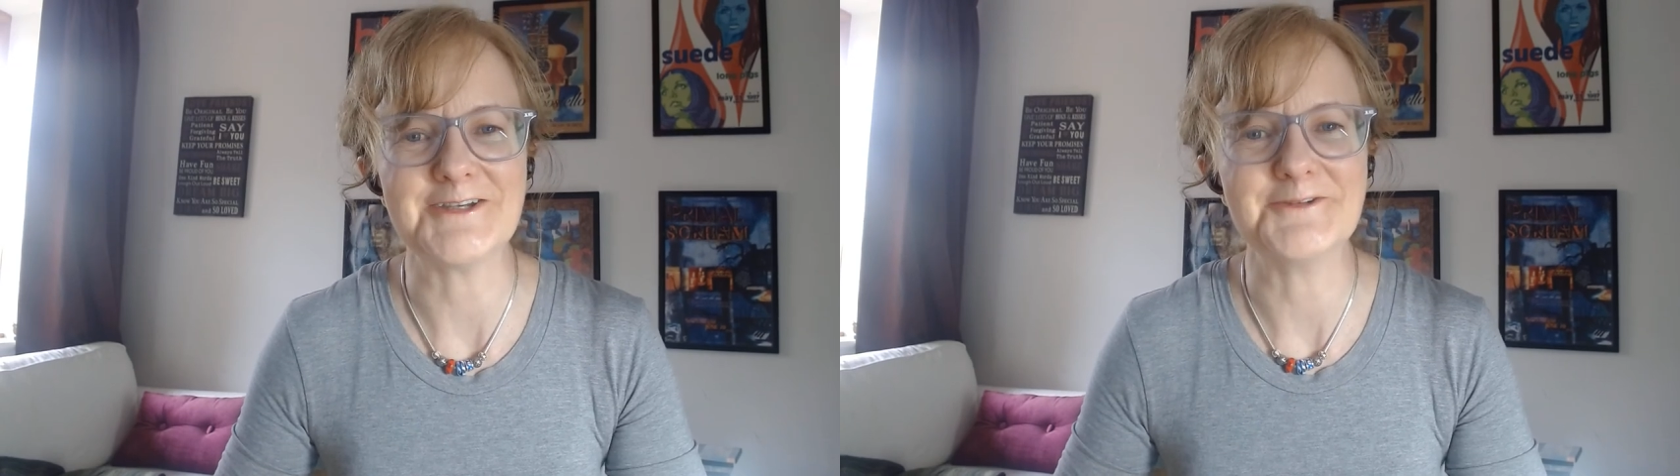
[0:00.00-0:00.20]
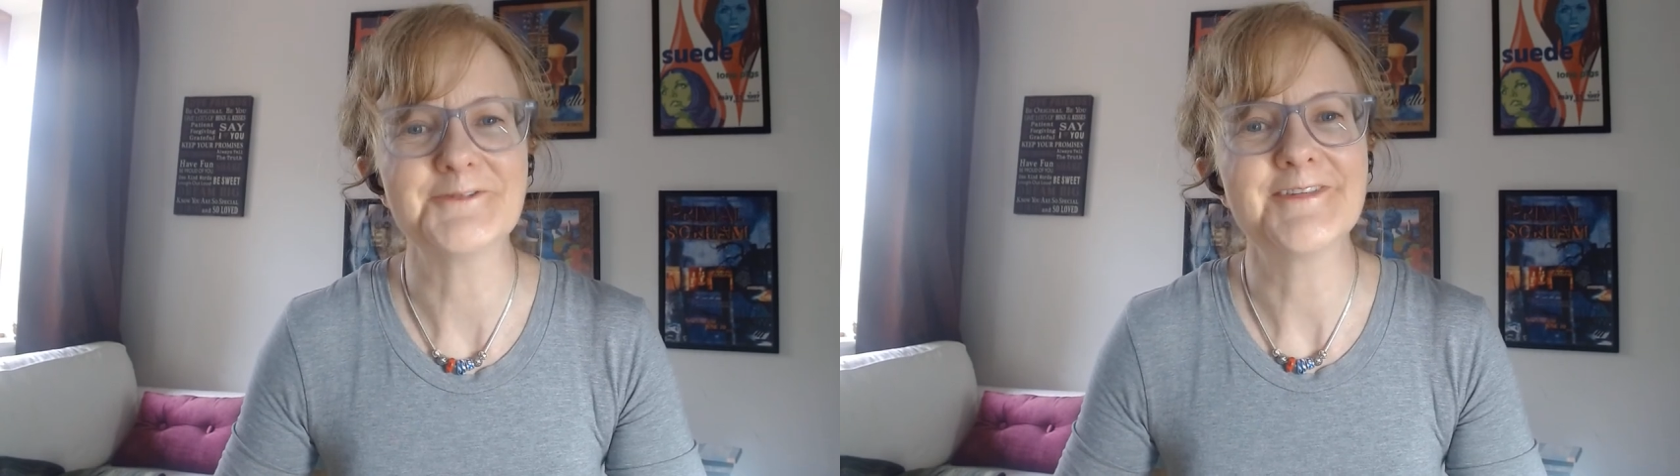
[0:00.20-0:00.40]

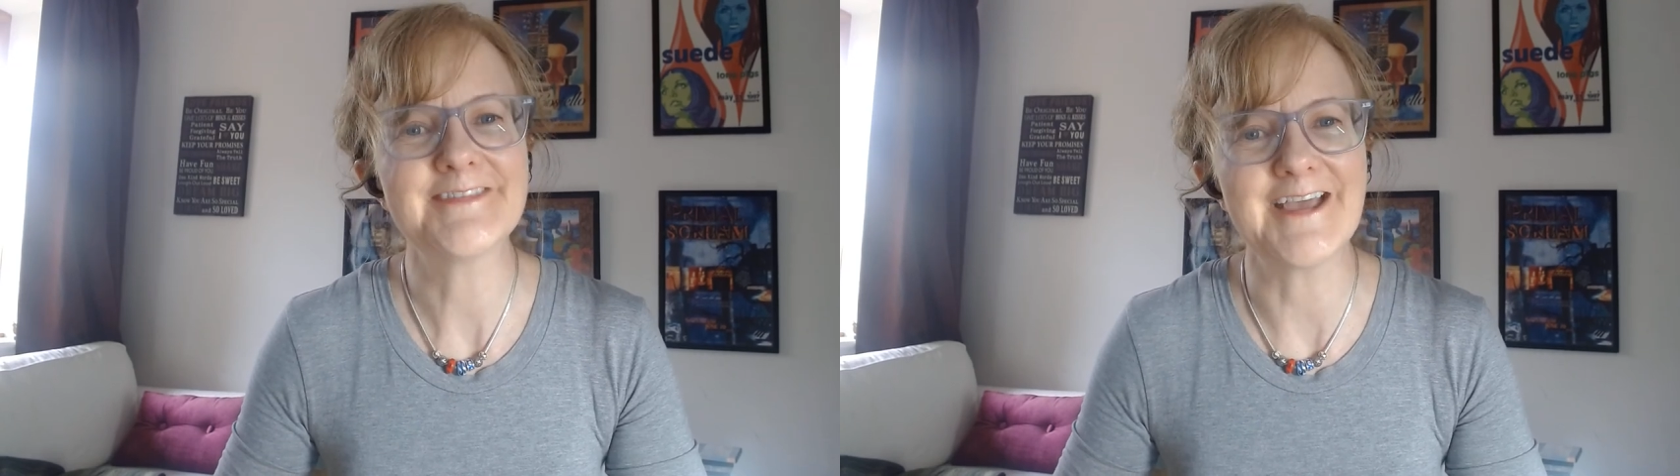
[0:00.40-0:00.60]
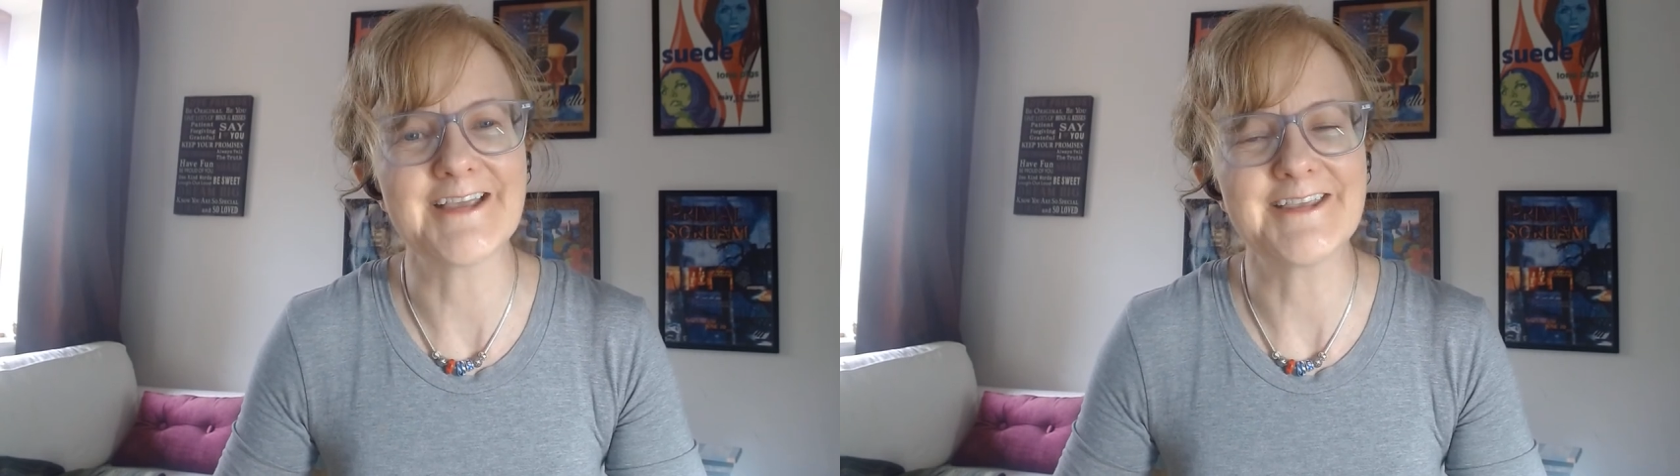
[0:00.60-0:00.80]
you.
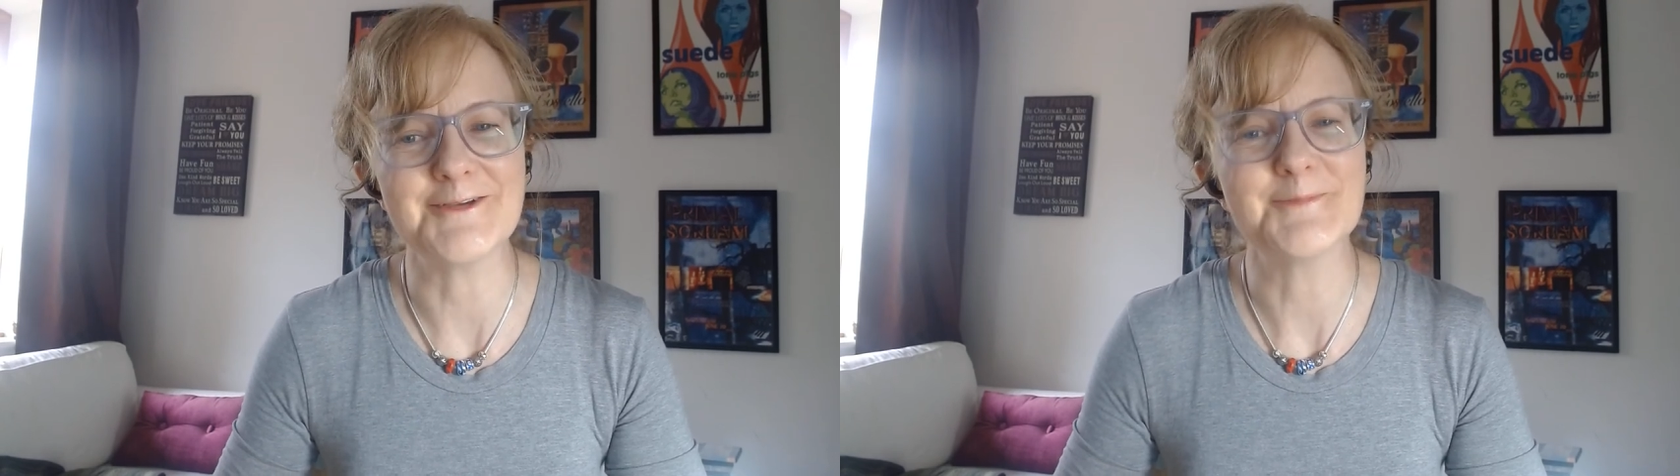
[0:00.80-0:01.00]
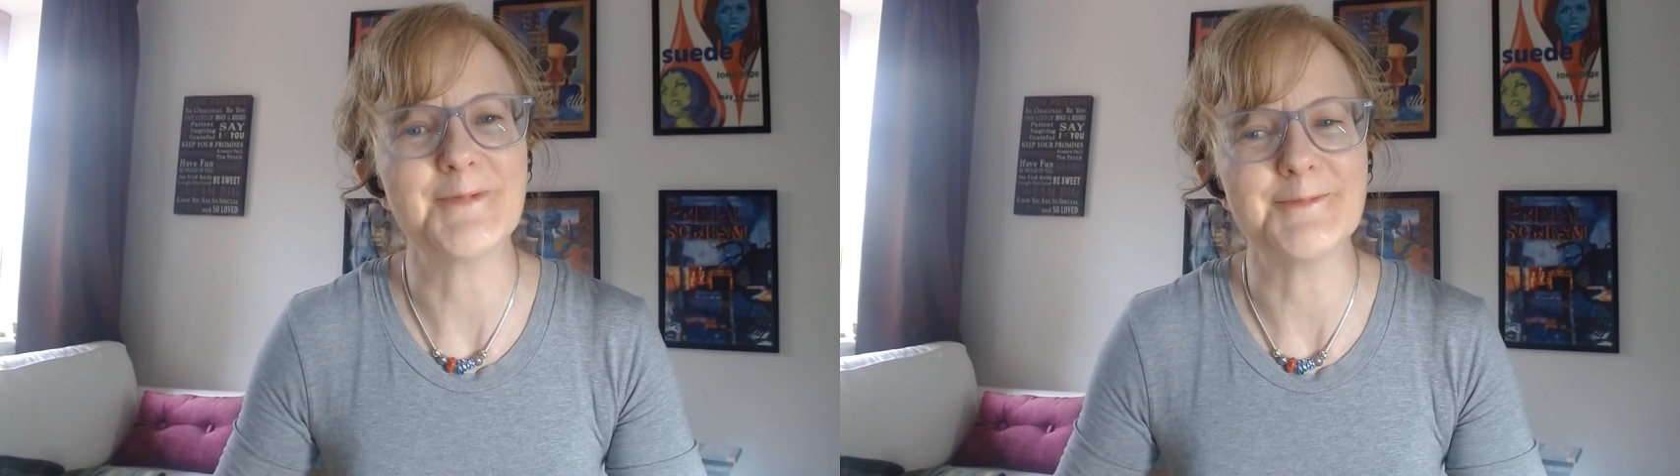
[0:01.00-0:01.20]
Thank
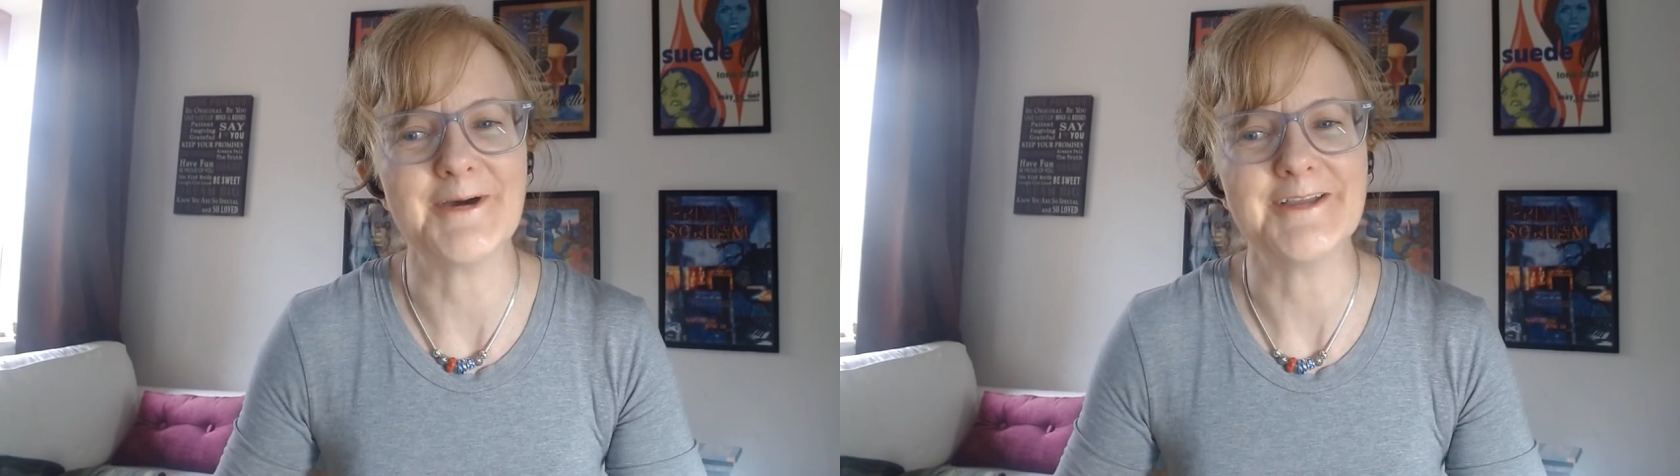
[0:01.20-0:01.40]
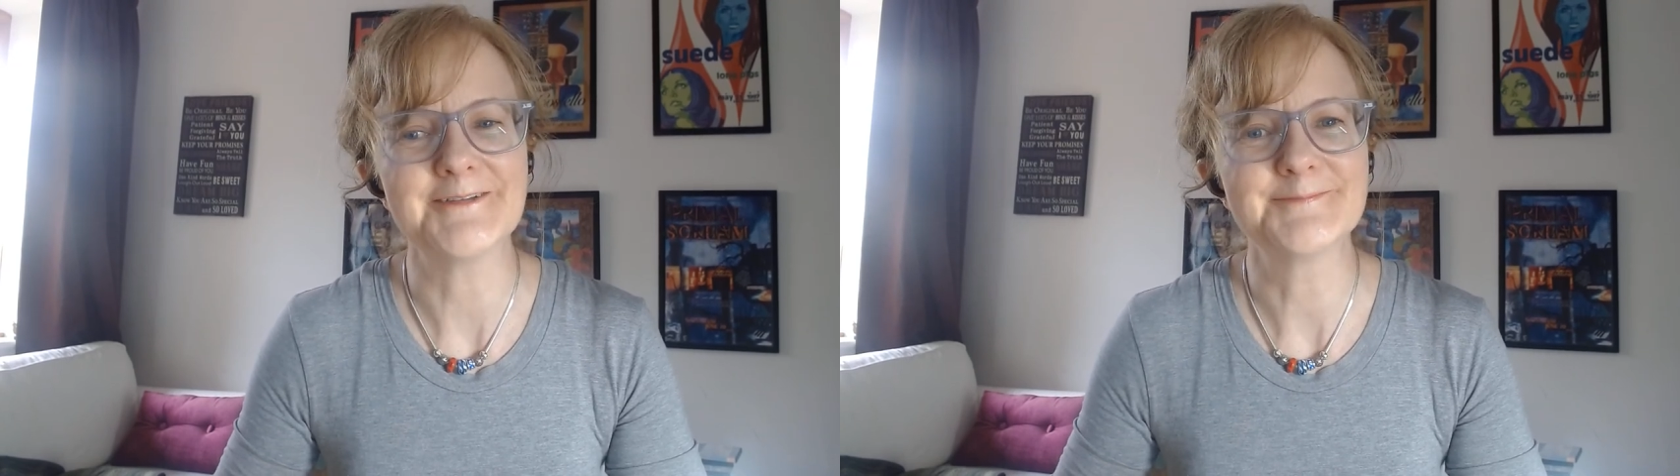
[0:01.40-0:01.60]
you. Bye bye.